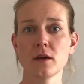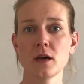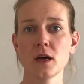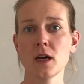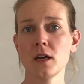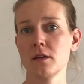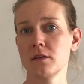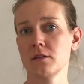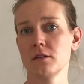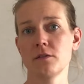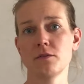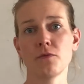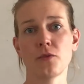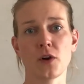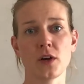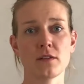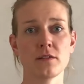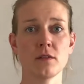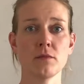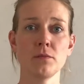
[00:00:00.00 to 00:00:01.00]
And
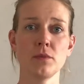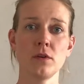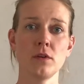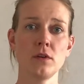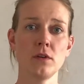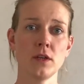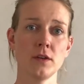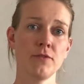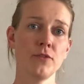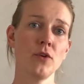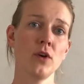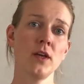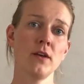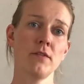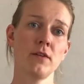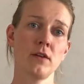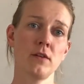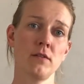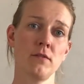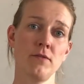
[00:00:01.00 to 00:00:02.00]
for example, if you live
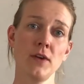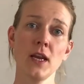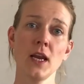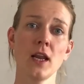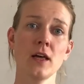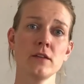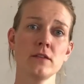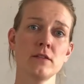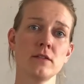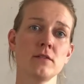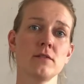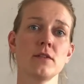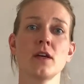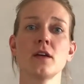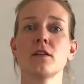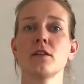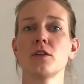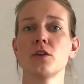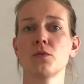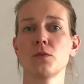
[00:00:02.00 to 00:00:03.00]
in Finland,
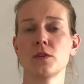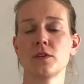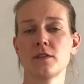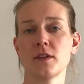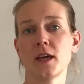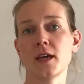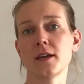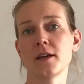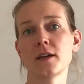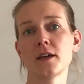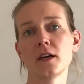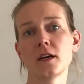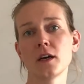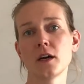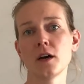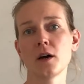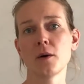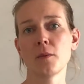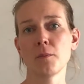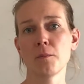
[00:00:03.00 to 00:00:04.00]
then you would say
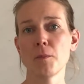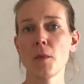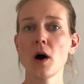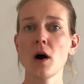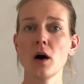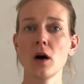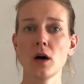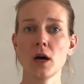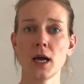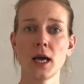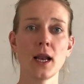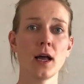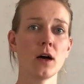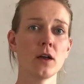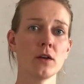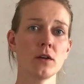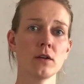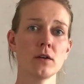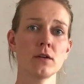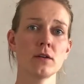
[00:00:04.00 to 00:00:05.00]
ma elan